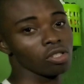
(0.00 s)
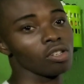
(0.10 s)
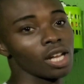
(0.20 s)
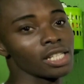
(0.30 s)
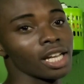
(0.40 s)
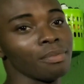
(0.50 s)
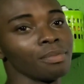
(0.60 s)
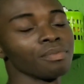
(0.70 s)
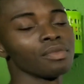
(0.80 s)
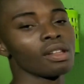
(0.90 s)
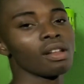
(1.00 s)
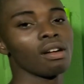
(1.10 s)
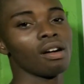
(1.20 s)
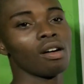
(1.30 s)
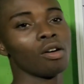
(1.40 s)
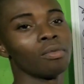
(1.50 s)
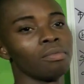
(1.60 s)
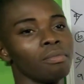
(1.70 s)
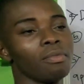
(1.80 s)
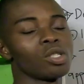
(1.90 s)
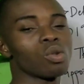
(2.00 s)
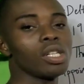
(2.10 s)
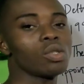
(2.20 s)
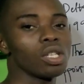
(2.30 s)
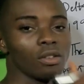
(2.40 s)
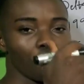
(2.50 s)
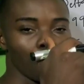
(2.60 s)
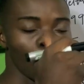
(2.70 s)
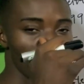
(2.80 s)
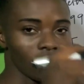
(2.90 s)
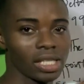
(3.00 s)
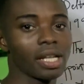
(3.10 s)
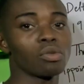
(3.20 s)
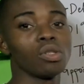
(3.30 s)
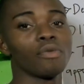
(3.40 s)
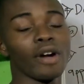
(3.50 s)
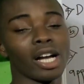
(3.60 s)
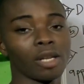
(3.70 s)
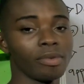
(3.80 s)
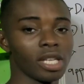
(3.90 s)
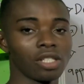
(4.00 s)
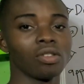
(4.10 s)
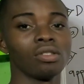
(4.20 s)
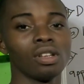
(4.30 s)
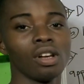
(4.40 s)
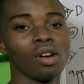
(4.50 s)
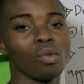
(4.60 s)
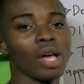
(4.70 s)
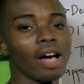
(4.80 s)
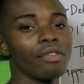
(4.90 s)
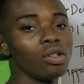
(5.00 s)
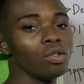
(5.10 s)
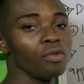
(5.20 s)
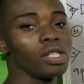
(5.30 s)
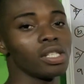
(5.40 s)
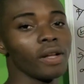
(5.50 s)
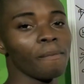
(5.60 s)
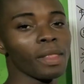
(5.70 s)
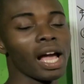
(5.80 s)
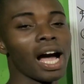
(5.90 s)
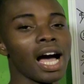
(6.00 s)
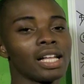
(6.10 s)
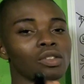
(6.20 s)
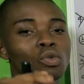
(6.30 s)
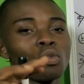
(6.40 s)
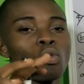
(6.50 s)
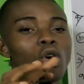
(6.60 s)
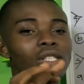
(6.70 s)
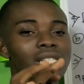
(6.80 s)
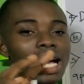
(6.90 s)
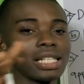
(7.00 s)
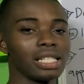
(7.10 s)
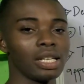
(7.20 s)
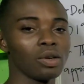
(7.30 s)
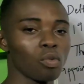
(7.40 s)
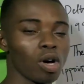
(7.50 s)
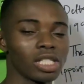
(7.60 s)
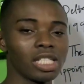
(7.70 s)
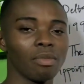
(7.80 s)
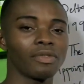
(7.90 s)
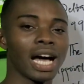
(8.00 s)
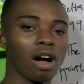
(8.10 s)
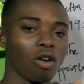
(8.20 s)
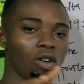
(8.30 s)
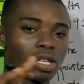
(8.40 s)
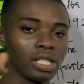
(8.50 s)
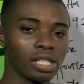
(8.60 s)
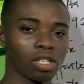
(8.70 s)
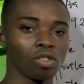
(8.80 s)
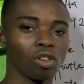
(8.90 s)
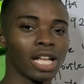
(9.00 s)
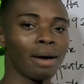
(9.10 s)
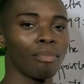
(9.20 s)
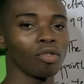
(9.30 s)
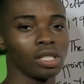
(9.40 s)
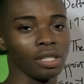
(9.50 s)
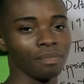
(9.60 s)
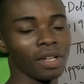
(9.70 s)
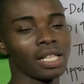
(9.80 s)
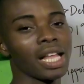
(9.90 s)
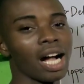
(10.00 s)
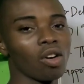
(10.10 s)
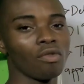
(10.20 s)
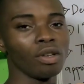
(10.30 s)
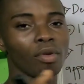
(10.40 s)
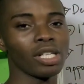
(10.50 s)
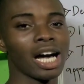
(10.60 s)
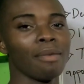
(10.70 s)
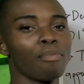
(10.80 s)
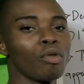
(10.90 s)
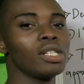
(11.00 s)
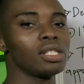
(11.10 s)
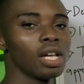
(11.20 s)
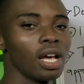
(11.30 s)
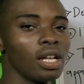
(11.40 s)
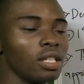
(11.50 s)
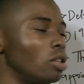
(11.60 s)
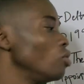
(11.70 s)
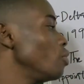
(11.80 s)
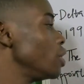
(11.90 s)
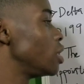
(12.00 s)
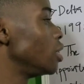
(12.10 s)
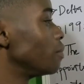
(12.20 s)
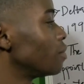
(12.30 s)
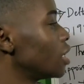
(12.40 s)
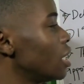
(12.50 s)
told you the other time, 2024/25 academic session, we have a new VC. And what's the name of that organization or that body, that governing body that appoints the new VC?